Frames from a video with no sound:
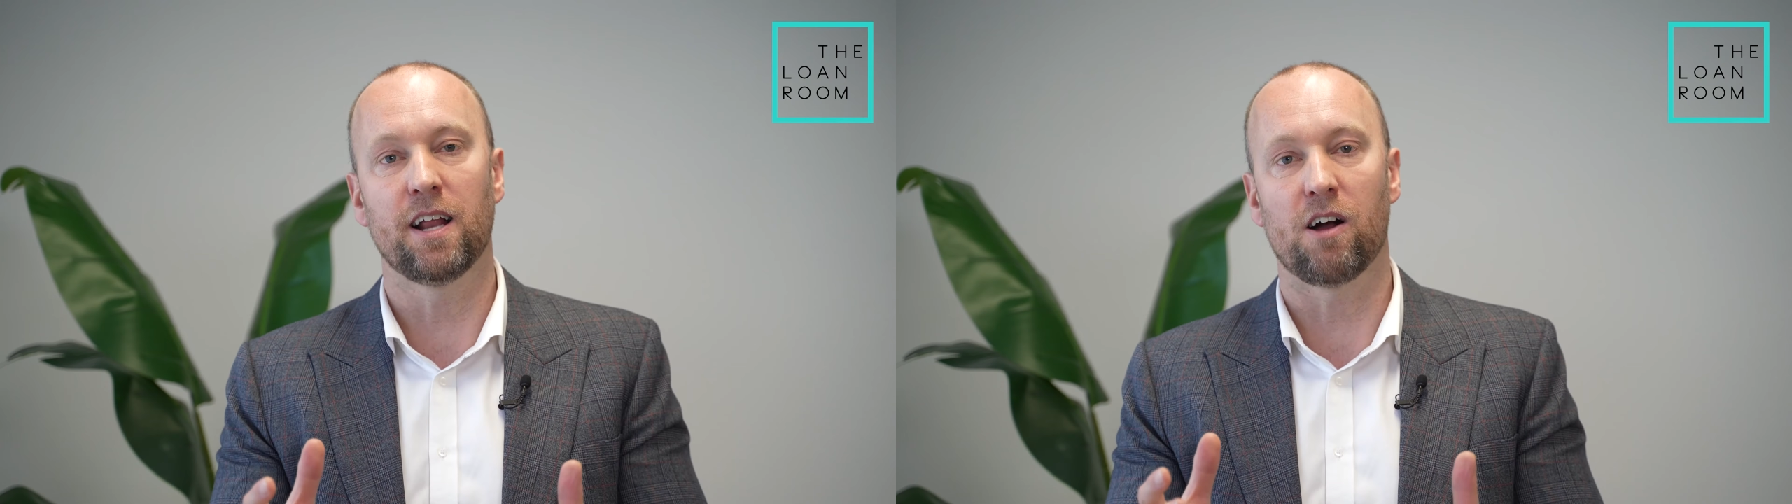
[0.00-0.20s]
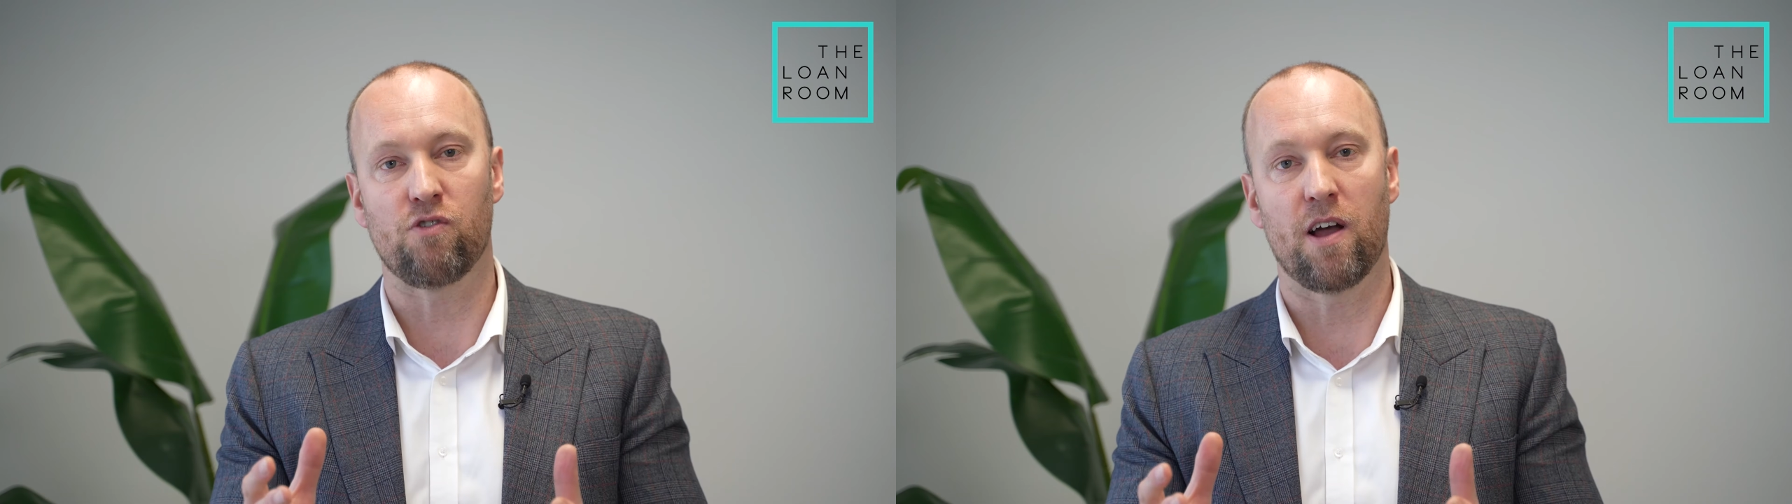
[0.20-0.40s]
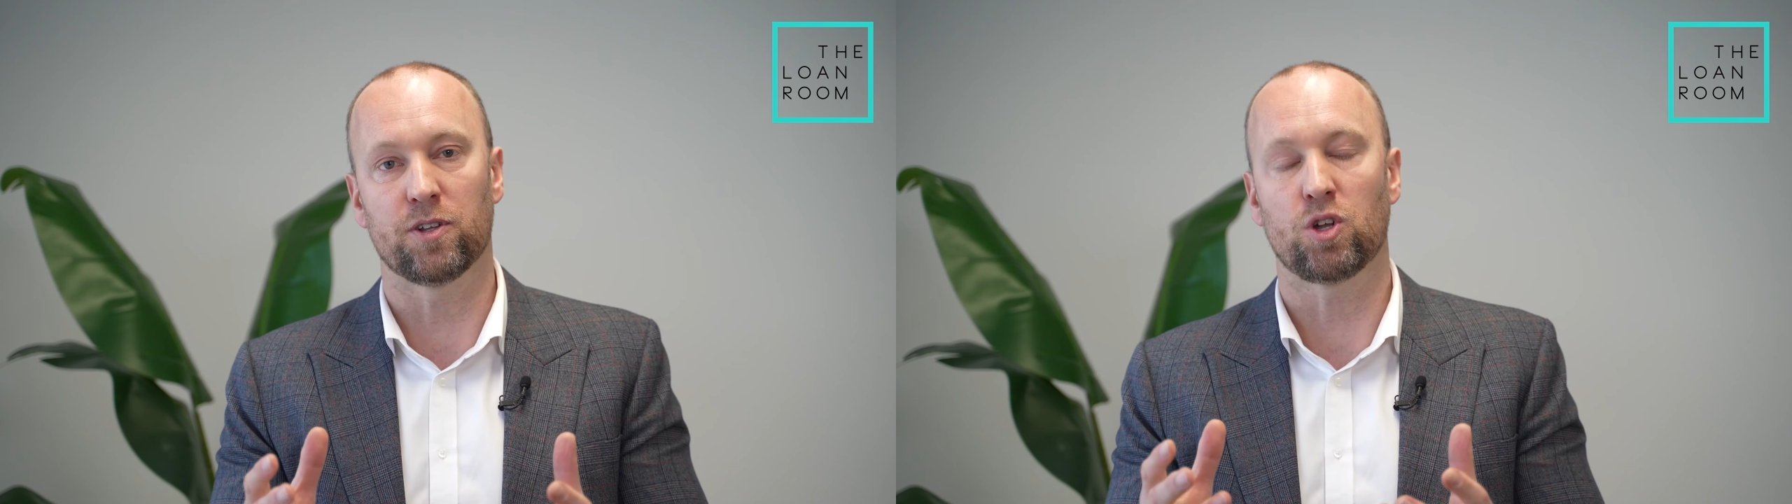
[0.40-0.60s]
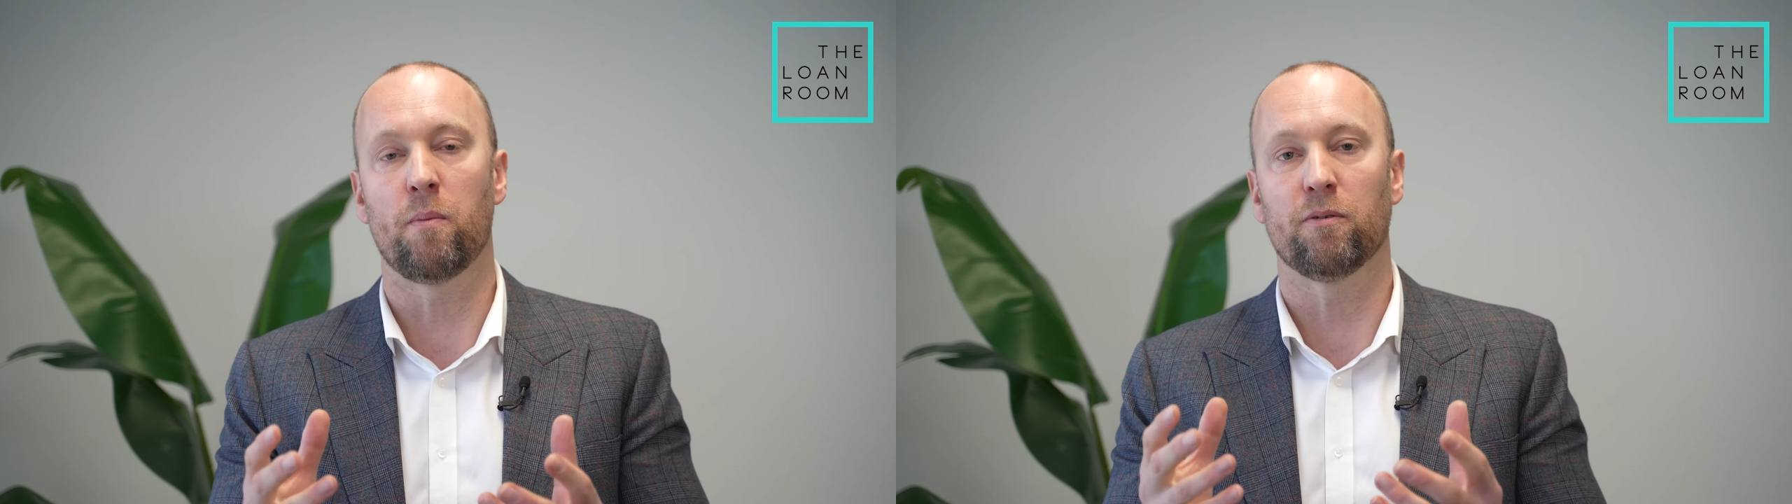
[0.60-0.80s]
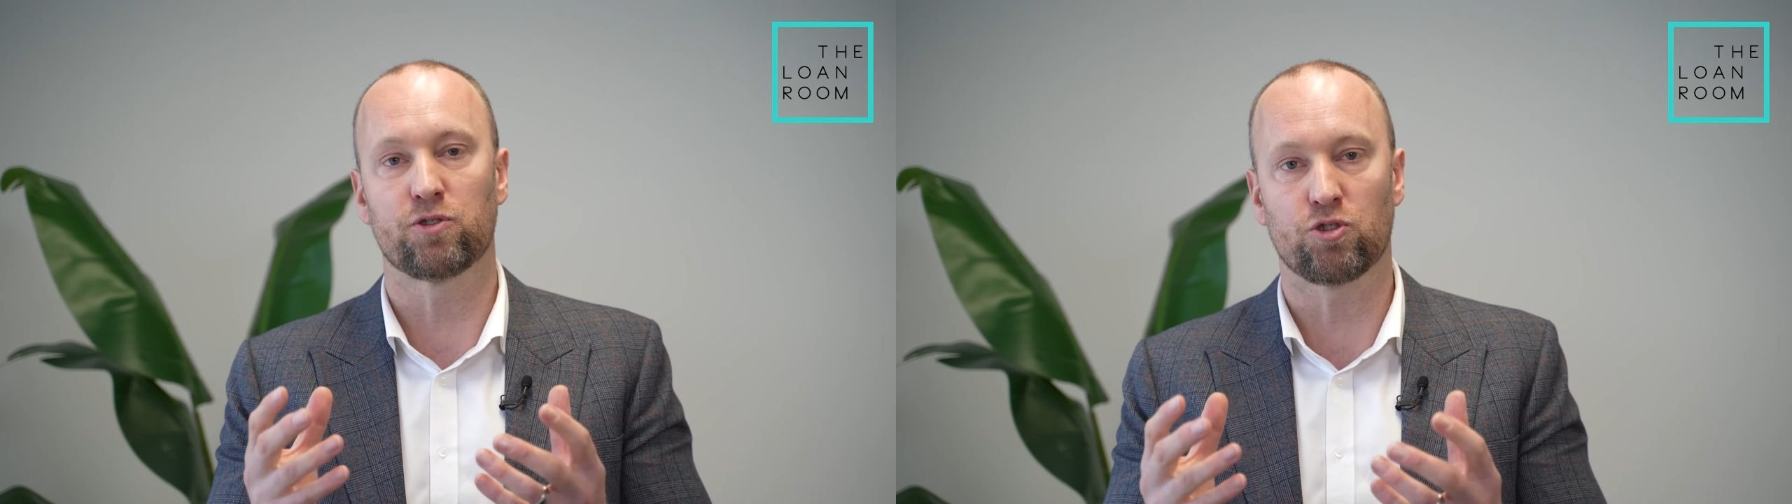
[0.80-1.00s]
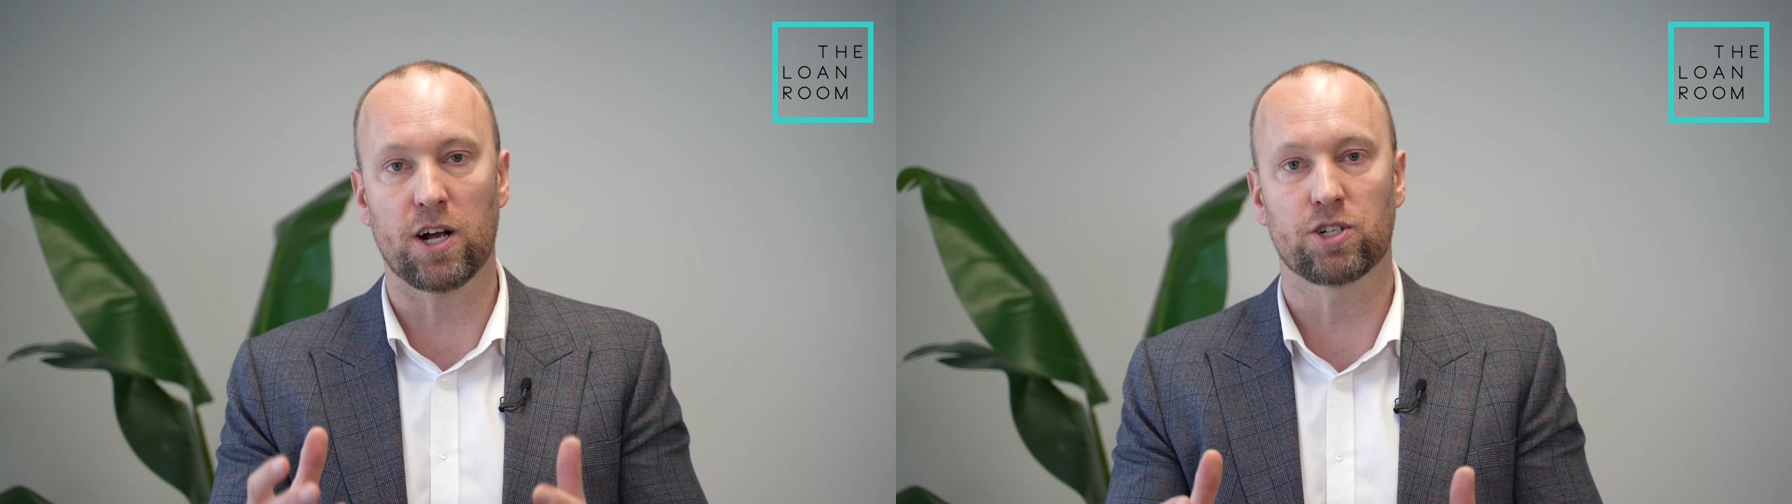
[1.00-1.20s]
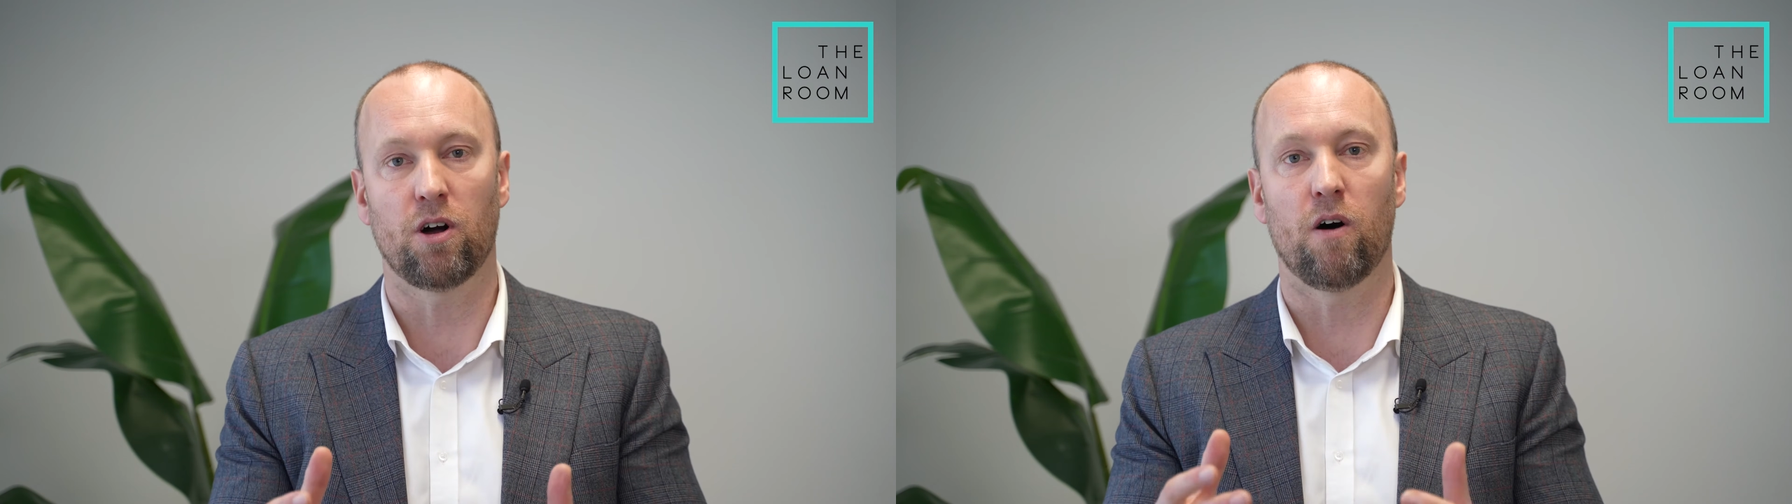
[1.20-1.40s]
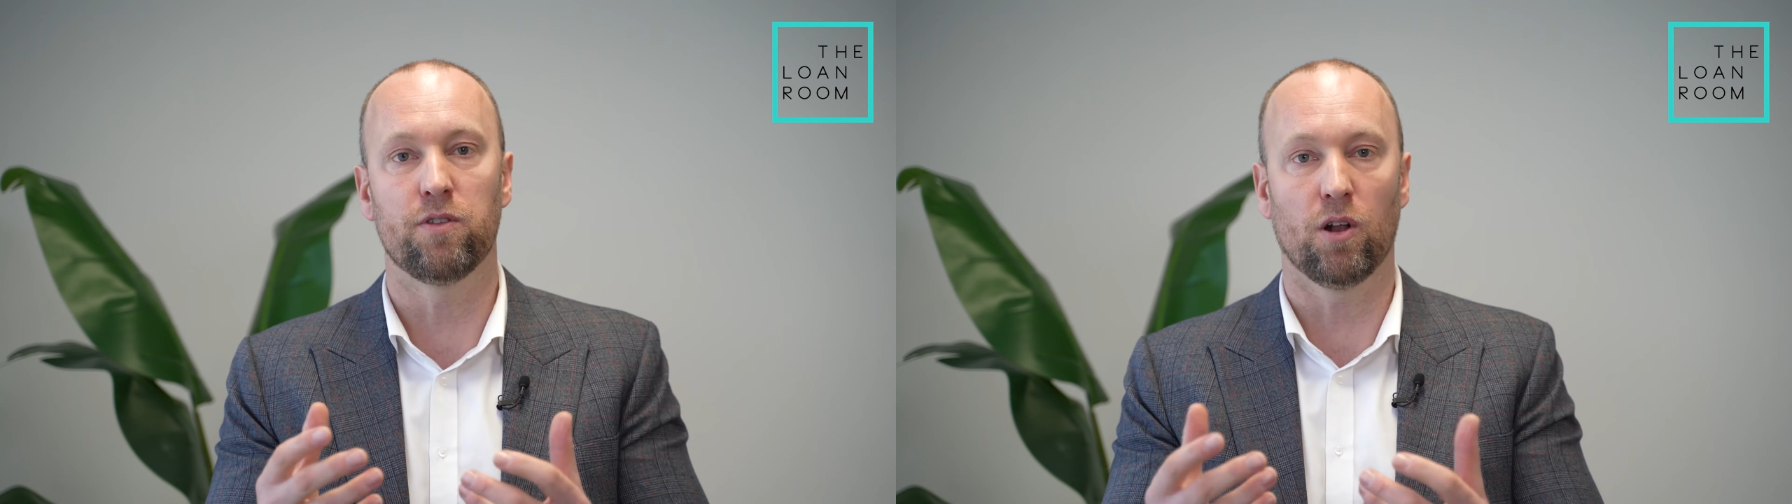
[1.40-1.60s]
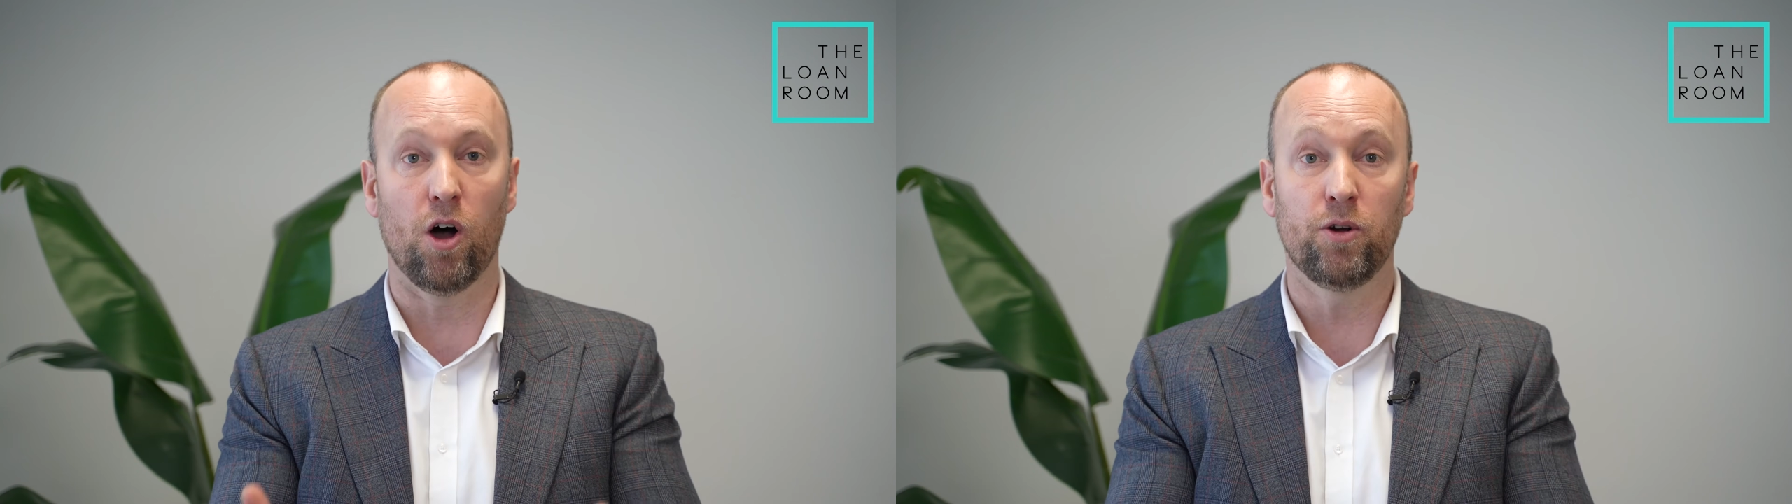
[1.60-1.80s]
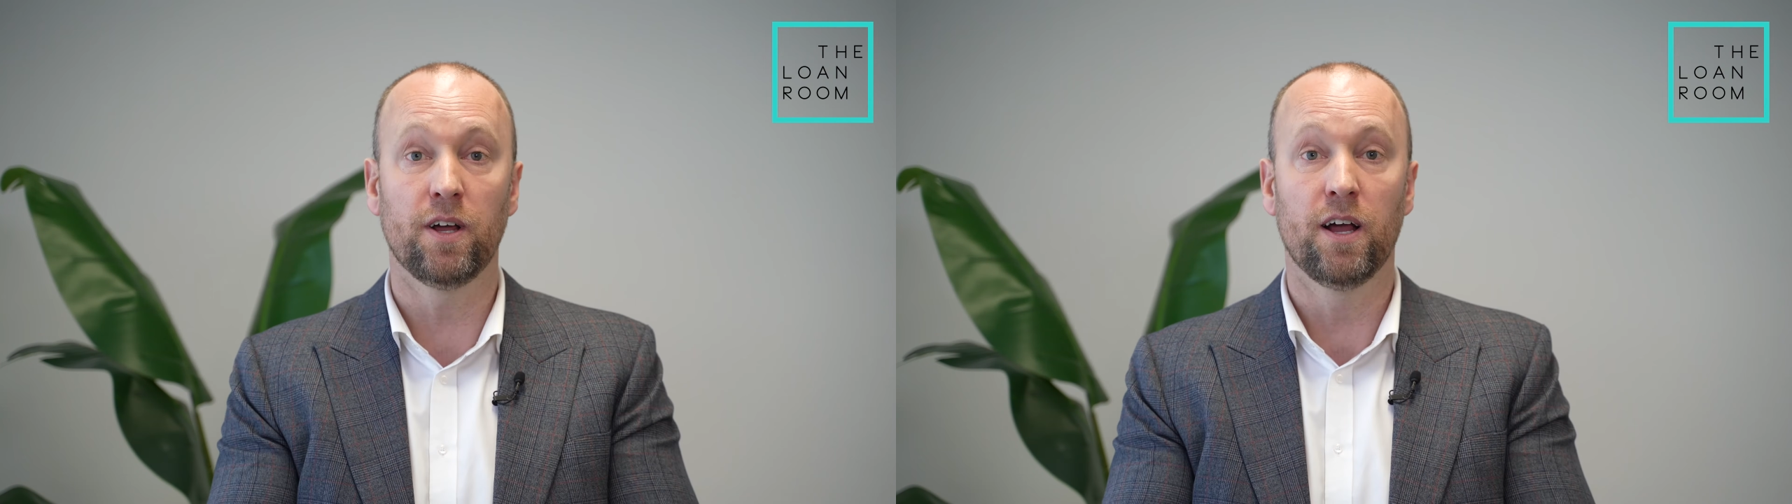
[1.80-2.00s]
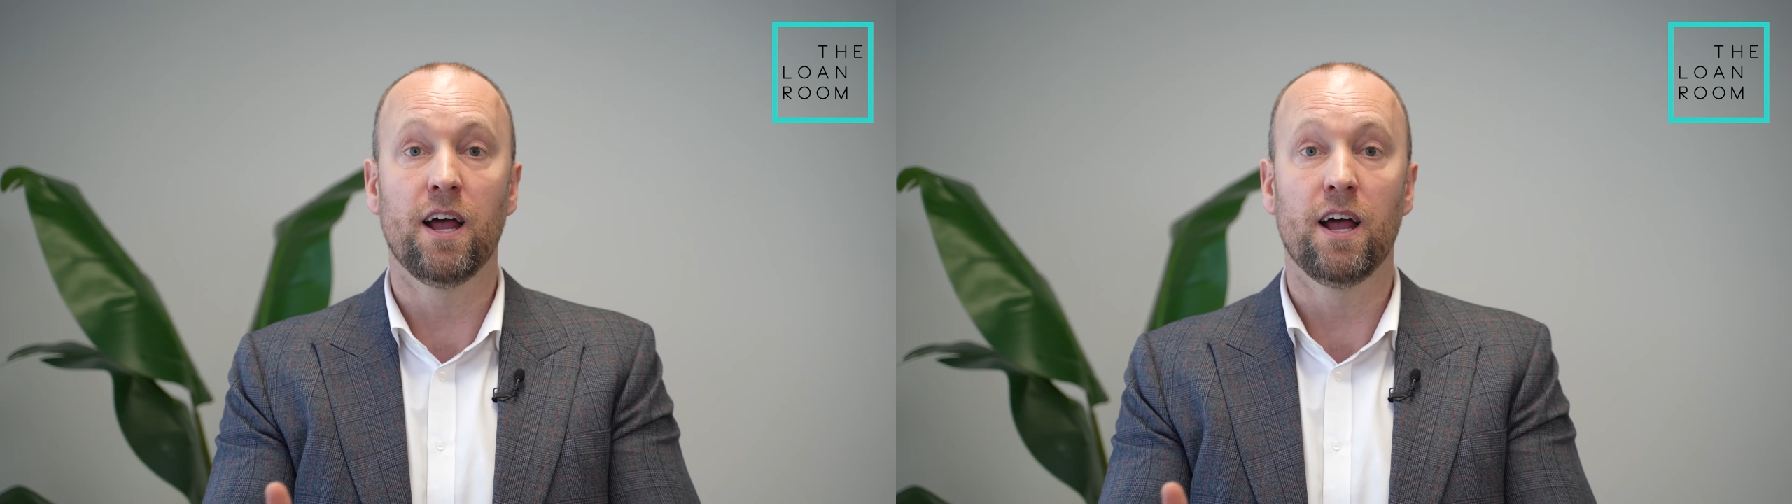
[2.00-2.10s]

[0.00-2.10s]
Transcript: around the type of structure of the loan.